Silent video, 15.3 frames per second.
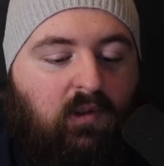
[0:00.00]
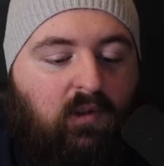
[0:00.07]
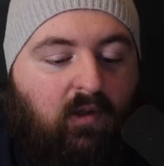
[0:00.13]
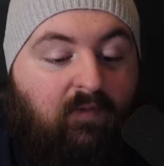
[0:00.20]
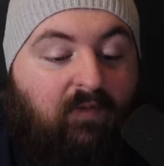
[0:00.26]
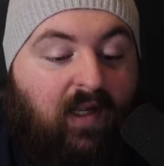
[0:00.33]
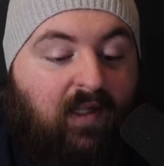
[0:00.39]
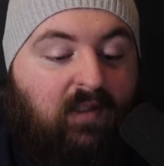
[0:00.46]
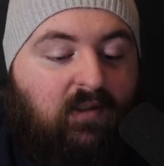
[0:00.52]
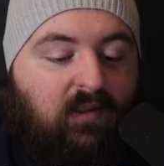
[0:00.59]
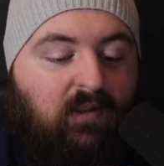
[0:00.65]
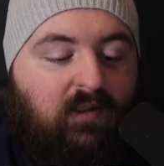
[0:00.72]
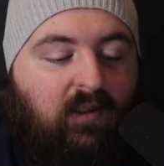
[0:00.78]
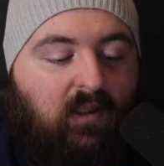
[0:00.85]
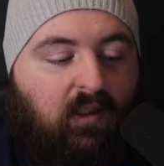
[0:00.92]
know,
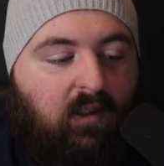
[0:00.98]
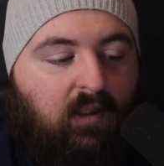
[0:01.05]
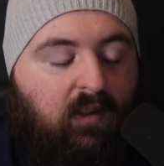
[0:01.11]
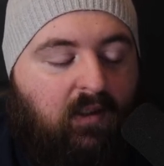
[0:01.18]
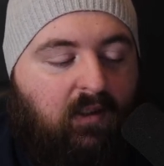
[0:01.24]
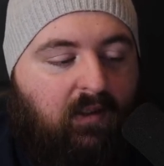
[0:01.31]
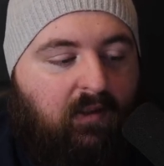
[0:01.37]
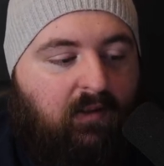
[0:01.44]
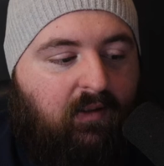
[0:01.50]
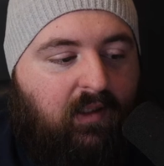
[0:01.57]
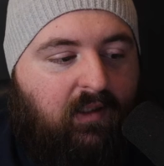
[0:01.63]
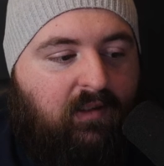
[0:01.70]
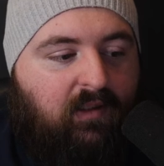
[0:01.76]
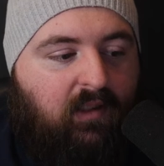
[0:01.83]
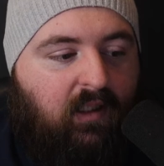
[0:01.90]
events
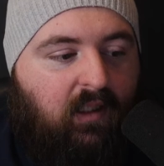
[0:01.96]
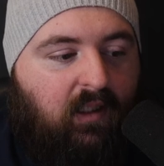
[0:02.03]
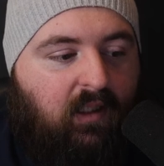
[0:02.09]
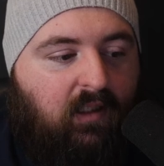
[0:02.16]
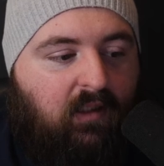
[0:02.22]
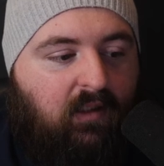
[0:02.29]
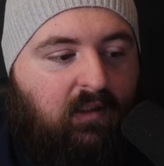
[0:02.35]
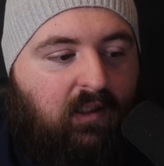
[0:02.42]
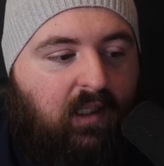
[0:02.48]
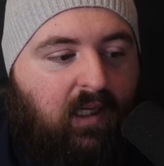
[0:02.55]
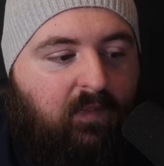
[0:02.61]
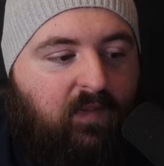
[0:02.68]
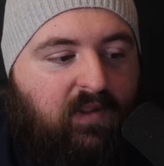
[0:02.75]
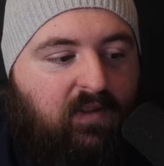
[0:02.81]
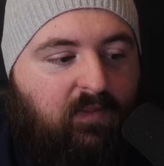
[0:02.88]
that
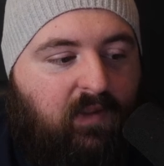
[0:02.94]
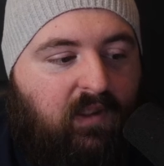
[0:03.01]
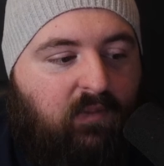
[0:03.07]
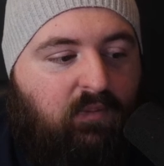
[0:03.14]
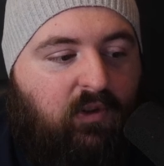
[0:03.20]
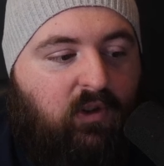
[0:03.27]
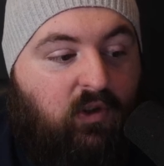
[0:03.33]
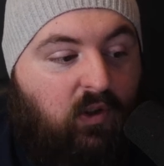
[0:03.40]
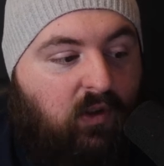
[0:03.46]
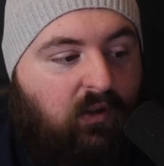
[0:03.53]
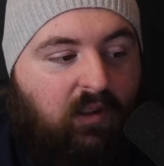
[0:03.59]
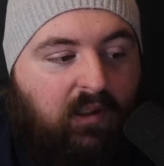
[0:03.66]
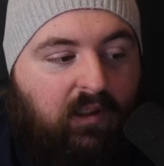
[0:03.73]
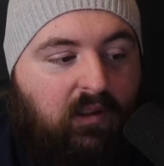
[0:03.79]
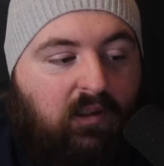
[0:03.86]
happened to me
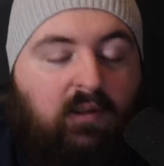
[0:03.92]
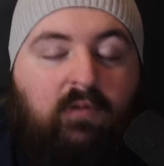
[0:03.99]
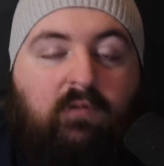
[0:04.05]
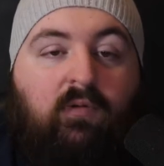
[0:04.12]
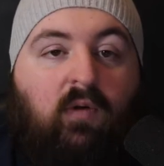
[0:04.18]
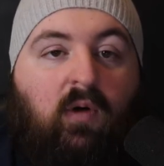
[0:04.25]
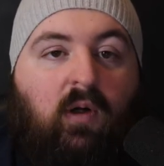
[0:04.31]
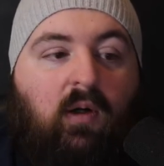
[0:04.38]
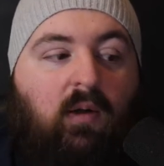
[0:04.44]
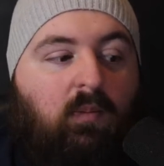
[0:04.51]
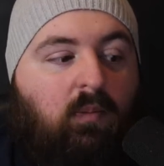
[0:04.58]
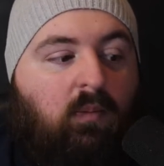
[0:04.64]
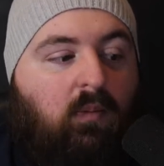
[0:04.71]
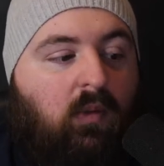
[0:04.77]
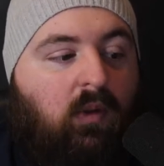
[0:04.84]
purely
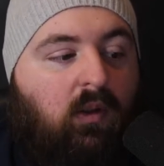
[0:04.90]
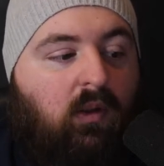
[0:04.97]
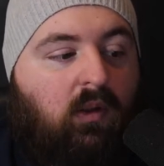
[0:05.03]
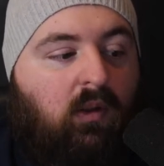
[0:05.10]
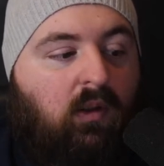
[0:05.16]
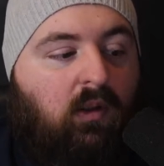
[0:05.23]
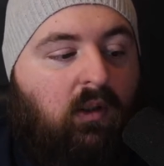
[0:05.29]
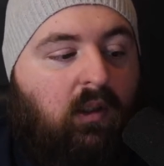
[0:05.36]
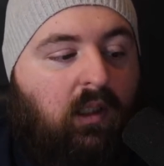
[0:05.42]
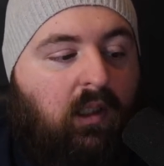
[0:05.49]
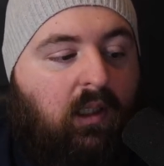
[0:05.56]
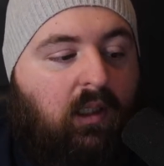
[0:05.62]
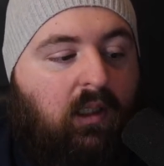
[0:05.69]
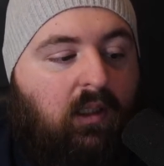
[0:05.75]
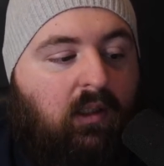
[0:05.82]
from
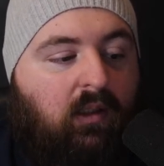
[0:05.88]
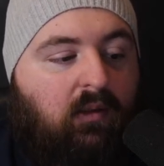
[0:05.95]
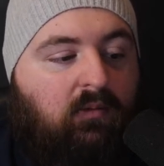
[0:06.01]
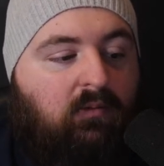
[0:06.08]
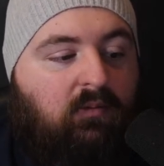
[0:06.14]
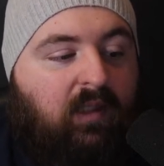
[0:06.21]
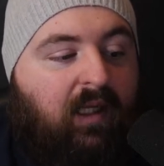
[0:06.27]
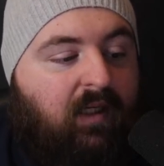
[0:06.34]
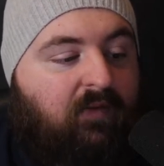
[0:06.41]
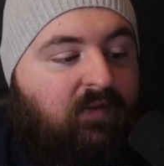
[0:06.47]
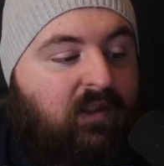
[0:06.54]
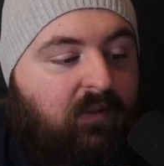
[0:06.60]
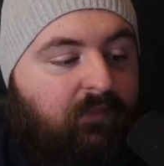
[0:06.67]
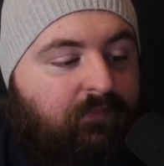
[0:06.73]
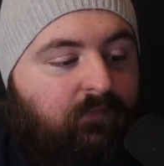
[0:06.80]
lack of
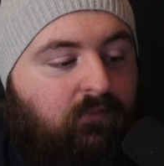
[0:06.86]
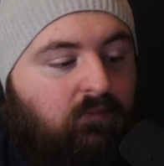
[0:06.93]
sleep.